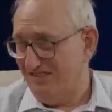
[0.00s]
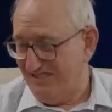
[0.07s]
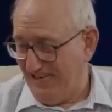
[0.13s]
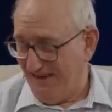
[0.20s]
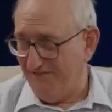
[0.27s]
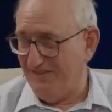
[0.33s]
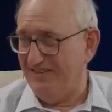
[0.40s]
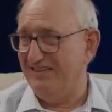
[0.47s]

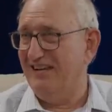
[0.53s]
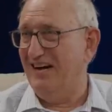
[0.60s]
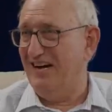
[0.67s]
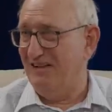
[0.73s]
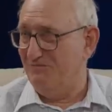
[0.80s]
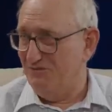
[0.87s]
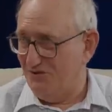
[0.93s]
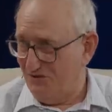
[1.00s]
seven
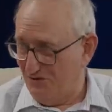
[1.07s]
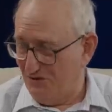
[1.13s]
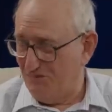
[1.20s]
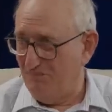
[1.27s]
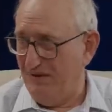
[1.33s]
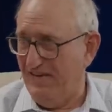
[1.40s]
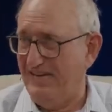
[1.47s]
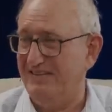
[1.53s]
times
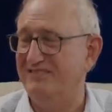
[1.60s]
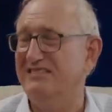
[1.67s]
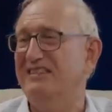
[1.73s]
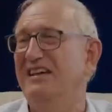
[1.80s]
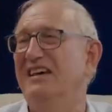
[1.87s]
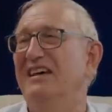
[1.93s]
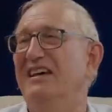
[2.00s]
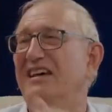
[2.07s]
took place.
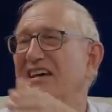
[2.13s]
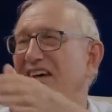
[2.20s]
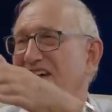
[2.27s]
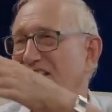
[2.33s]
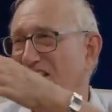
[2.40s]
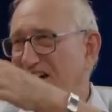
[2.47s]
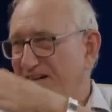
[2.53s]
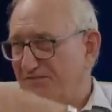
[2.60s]

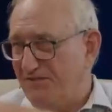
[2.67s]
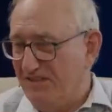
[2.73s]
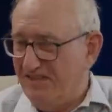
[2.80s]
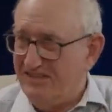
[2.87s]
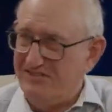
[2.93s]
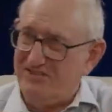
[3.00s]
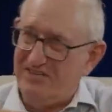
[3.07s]
And after the